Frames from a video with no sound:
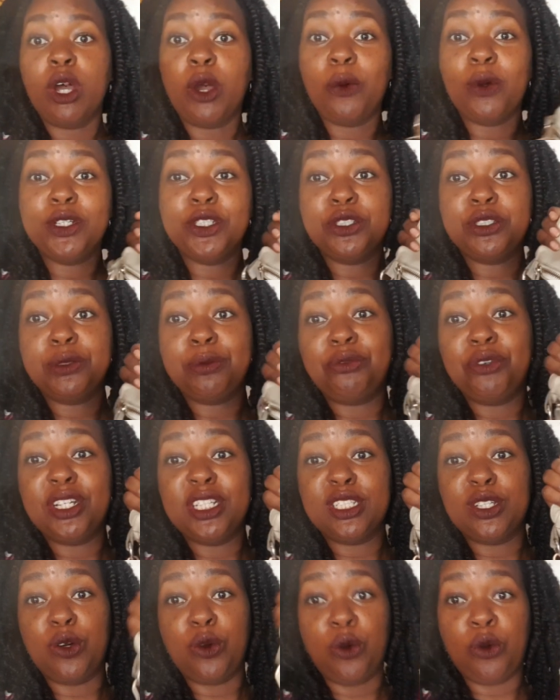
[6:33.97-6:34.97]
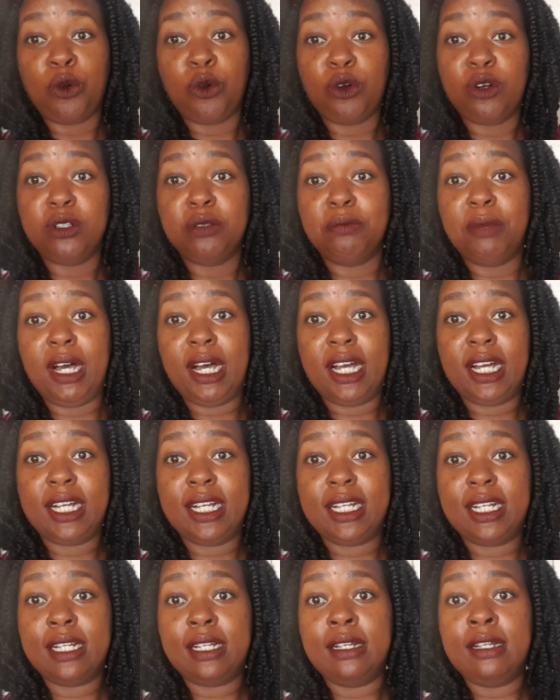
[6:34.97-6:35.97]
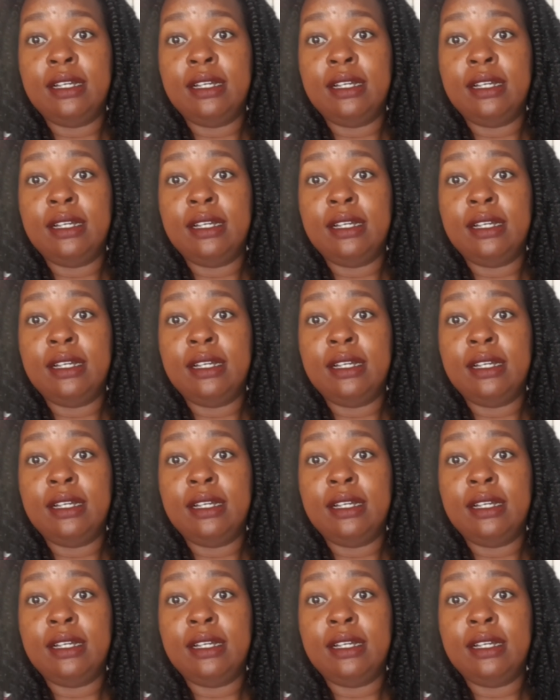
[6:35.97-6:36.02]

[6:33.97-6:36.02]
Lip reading: I want to spray the whole bag